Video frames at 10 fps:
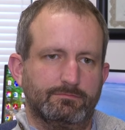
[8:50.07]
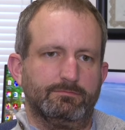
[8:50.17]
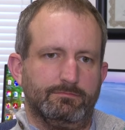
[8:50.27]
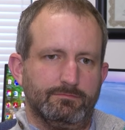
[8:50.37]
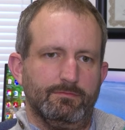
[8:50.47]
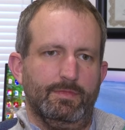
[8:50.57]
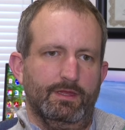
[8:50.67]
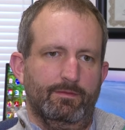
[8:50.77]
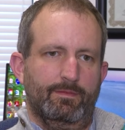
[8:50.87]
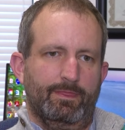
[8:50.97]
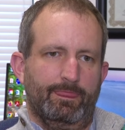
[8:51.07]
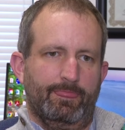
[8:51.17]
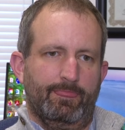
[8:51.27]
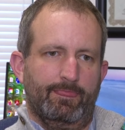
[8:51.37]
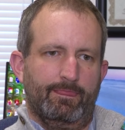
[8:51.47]
like you said, some of the
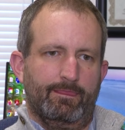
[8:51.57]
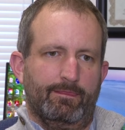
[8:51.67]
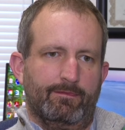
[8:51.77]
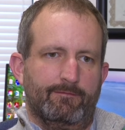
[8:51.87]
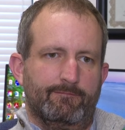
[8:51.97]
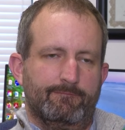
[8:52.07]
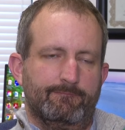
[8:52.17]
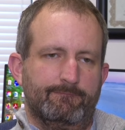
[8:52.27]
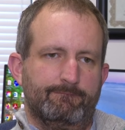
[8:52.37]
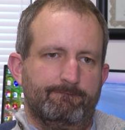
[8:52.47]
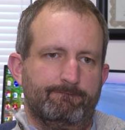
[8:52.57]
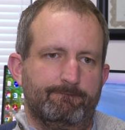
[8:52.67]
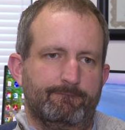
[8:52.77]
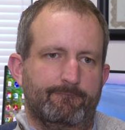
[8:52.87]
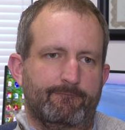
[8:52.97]
bigger things that they may vote on
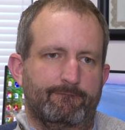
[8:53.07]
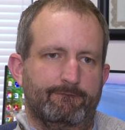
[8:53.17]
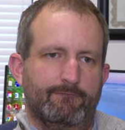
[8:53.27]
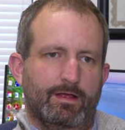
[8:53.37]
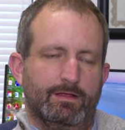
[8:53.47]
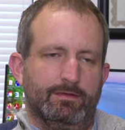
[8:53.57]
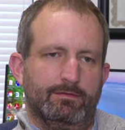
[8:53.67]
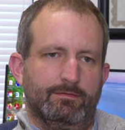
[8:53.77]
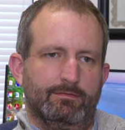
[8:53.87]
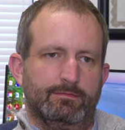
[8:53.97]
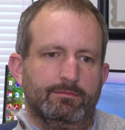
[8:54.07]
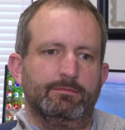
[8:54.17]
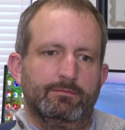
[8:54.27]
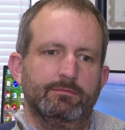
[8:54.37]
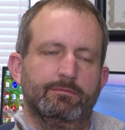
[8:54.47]
here are more foreign policy
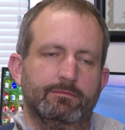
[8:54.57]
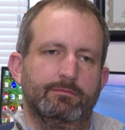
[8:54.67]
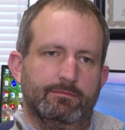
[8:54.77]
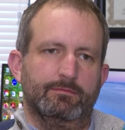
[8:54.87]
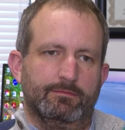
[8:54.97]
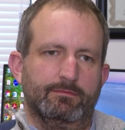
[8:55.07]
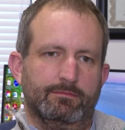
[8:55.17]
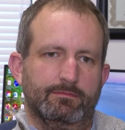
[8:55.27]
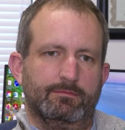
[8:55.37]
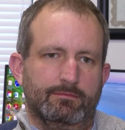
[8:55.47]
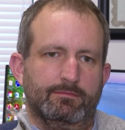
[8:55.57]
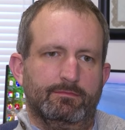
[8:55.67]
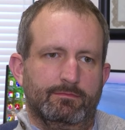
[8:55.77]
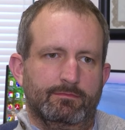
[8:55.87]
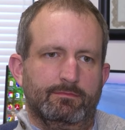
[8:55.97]
issues or funding for
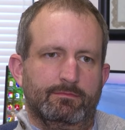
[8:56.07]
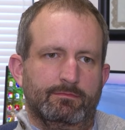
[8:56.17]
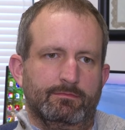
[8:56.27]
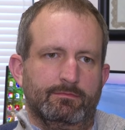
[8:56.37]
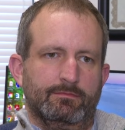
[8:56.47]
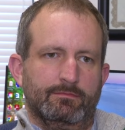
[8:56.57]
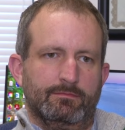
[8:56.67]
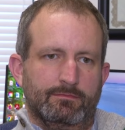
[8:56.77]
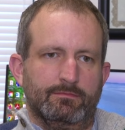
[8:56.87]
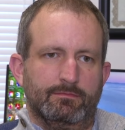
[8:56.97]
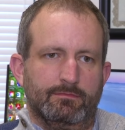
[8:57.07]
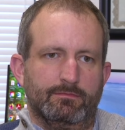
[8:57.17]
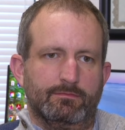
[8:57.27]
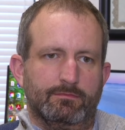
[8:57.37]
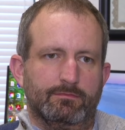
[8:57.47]
Ukraine, which obviously a lot of
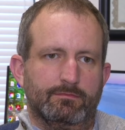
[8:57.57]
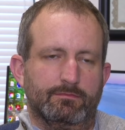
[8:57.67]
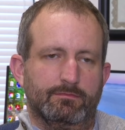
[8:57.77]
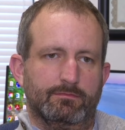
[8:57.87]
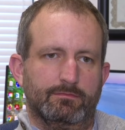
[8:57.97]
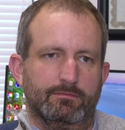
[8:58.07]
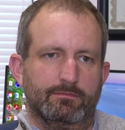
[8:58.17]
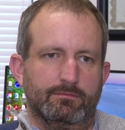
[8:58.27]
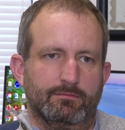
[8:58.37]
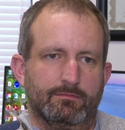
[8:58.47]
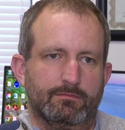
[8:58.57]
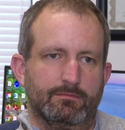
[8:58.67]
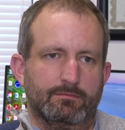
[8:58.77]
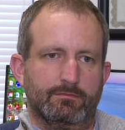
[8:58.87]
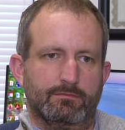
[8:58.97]
people do view as a,
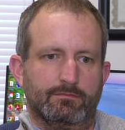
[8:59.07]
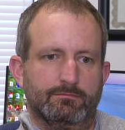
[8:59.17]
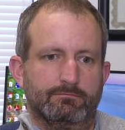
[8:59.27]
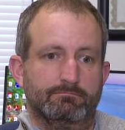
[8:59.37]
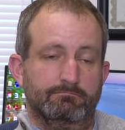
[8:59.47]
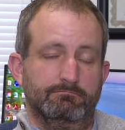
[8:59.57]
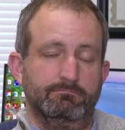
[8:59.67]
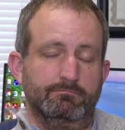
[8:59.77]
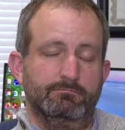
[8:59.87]
you know,